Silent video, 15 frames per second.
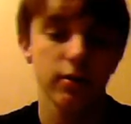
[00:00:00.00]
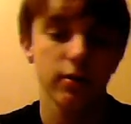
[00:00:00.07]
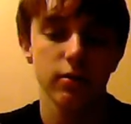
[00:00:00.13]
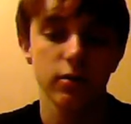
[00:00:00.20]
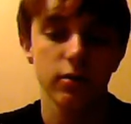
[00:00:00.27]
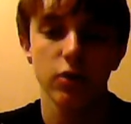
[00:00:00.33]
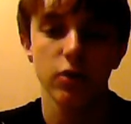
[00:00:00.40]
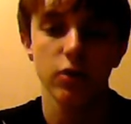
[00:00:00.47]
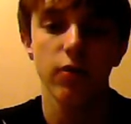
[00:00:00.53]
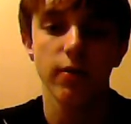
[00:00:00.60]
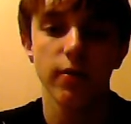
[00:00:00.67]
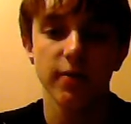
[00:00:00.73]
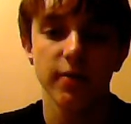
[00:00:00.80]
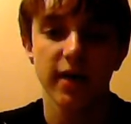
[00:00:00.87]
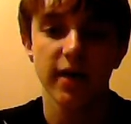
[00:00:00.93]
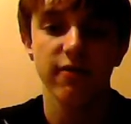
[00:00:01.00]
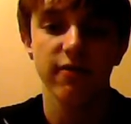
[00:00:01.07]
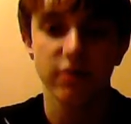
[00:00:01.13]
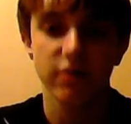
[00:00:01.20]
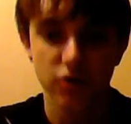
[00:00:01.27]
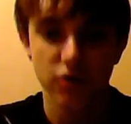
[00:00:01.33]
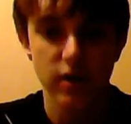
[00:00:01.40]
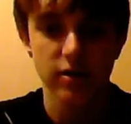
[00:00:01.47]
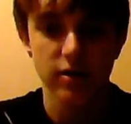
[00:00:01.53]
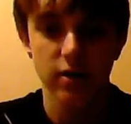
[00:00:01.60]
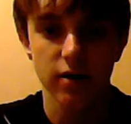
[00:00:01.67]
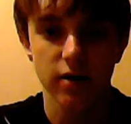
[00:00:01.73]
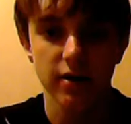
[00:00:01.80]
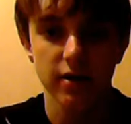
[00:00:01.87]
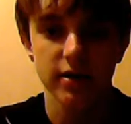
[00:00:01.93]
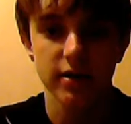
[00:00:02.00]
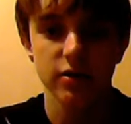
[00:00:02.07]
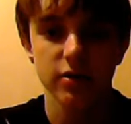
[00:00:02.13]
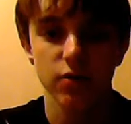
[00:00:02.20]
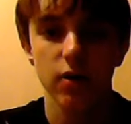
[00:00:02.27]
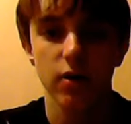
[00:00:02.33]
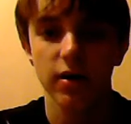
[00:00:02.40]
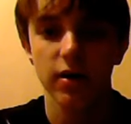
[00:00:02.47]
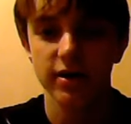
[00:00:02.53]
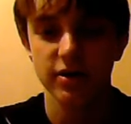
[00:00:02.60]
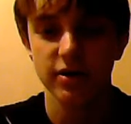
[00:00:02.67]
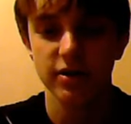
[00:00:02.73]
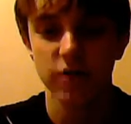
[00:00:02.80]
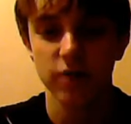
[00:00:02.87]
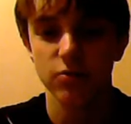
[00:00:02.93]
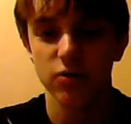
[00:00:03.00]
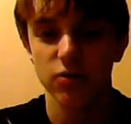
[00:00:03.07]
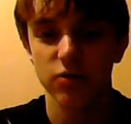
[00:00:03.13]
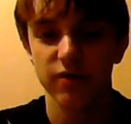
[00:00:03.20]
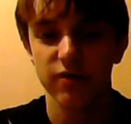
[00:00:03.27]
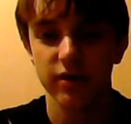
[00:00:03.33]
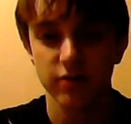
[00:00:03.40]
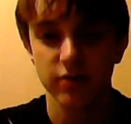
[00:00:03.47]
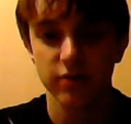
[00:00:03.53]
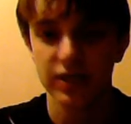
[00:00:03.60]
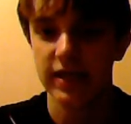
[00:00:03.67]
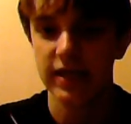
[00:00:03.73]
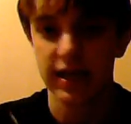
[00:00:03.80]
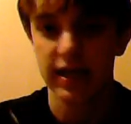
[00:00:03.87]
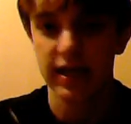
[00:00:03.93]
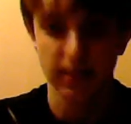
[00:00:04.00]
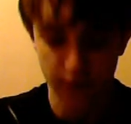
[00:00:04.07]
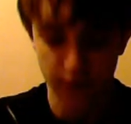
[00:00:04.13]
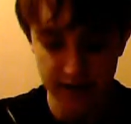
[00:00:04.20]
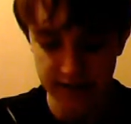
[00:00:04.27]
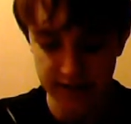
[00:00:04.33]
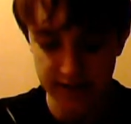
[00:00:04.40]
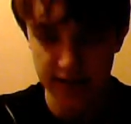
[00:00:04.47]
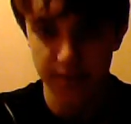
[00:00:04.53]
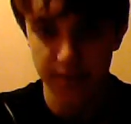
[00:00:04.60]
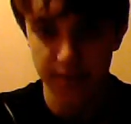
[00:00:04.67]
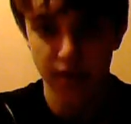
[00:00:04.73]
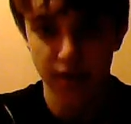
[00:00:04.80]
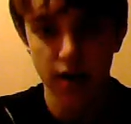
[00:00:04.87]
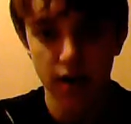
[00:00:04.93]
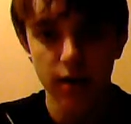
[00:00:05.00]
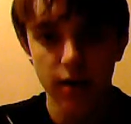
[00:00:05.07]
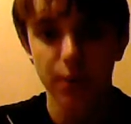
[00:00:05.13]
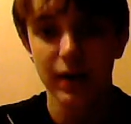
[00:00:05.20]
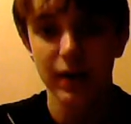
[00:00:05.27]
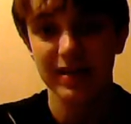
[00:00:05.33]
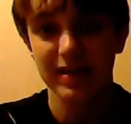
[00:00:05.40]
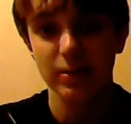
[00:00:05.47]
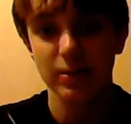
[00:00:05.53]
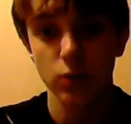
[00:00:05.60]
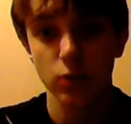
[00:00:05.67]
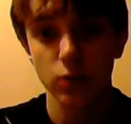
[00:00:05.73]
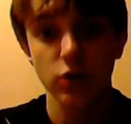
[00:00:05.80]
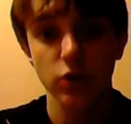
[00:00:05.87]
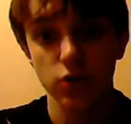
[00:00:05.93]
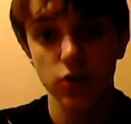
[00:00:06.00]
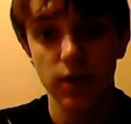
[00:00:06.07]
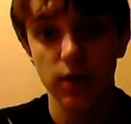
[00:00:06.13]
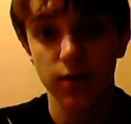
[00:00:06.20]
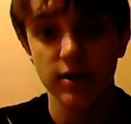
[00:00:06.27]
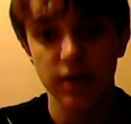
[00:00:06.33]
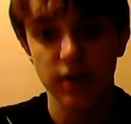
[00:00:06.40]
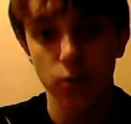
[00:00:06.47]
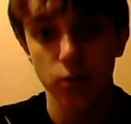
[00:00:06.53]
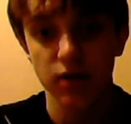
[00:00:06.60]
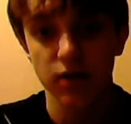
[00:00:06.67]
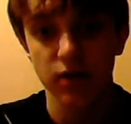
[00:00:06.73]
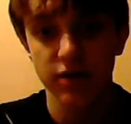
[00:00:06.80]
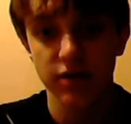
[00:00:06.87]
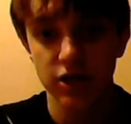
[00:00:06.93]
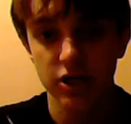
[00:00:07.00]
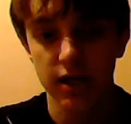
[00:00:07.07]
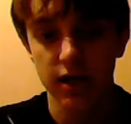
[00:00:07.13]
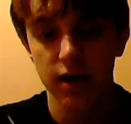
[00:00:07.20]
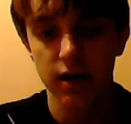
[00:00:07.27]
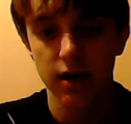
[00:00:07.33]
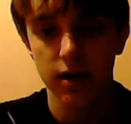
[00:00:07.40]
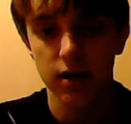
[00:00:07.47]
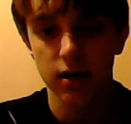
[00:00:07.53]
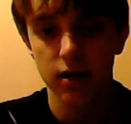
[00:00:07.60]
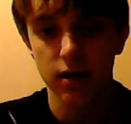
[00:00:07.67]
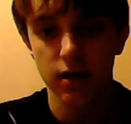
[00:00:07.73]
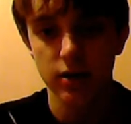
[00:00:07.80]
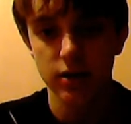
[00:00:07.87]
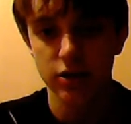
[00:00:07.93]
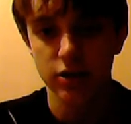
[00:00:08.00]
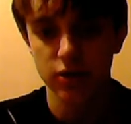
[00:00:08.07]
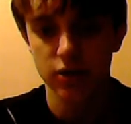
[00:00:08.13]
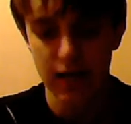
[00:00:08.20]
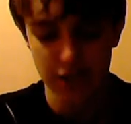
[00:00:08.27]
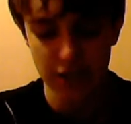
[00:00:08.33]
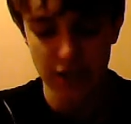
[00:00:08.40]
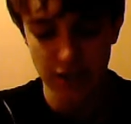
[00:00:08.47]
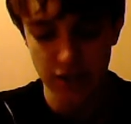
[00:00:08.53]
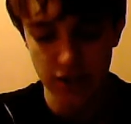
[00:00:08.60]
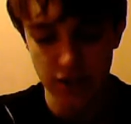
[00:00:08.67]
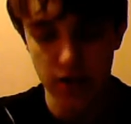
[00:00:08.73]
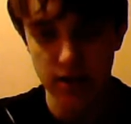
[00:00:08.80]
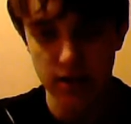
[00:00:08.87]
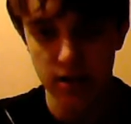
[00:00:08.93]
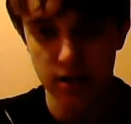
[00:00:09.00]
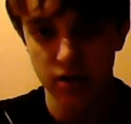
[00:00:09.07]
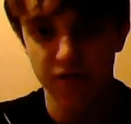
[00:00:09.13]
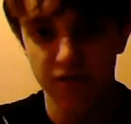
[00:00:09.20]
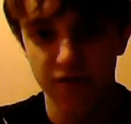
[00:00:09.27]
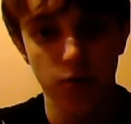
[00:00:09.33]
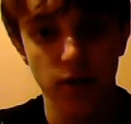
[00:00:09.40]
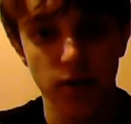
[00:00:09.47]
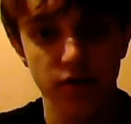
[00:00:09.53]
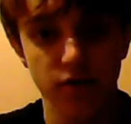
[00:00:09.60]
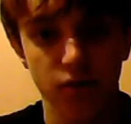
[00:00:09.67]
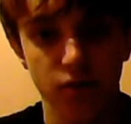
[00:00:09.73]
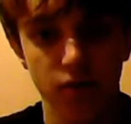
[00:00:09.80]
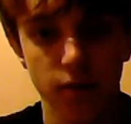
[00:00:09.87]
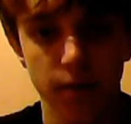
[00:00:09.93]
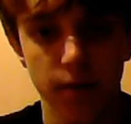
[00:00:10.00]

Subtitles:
you'll probably get frustrated. I did as well, because I was watching videos that said keep practicing. But when you do keep practicing, it will eventually click. It's actually just clicked in the last few weeks for me,